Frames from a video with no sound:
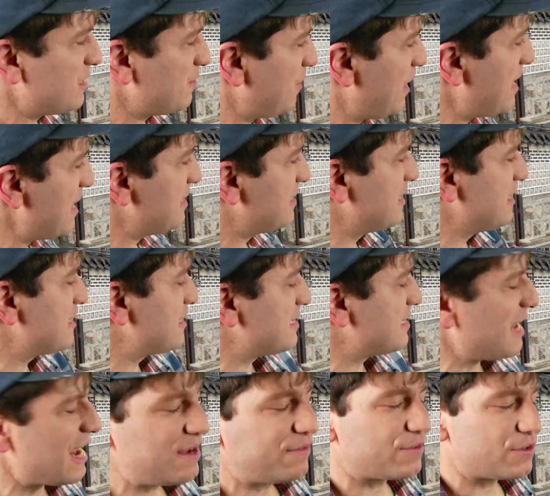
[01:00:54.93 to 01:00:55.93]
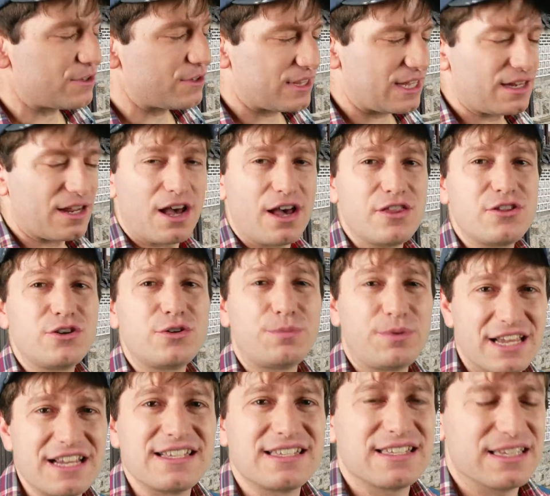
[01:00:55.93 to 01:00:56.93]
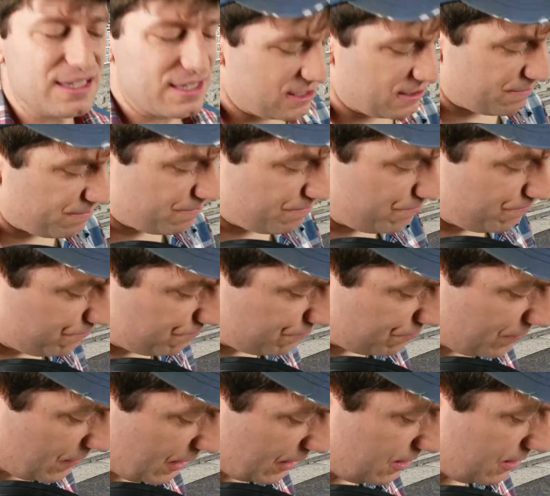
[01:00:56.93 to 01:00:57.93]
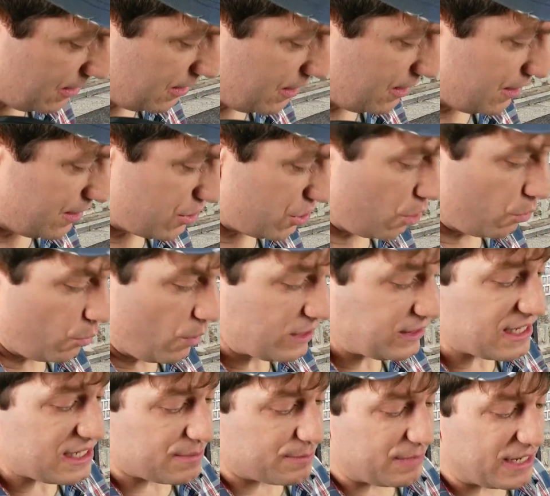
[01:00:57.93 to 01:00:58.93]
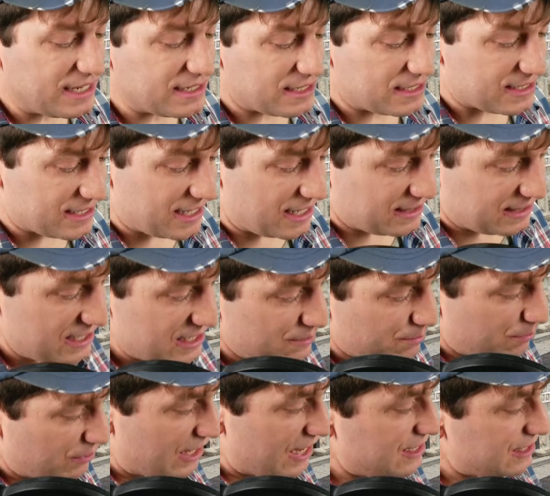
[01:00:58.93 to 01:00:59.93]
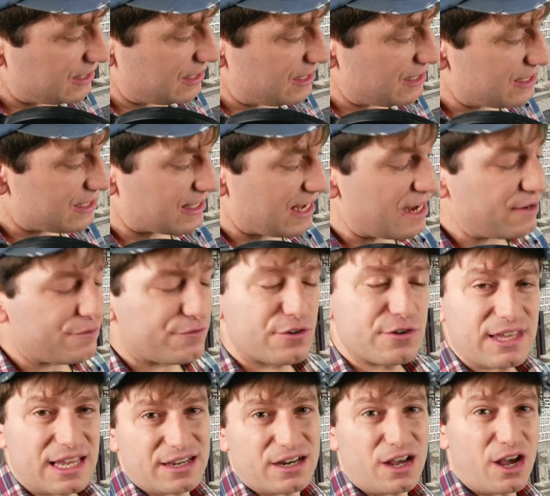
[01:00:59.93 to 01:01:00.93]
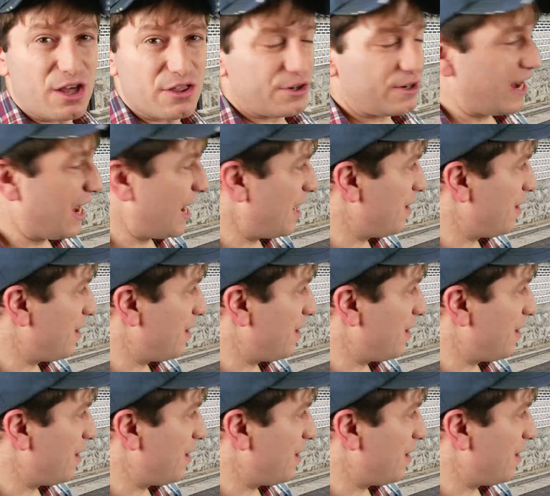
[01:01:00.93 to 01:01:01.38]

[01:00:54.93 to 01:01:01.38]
this place is safer than other places. So what this means is that this place is safer than other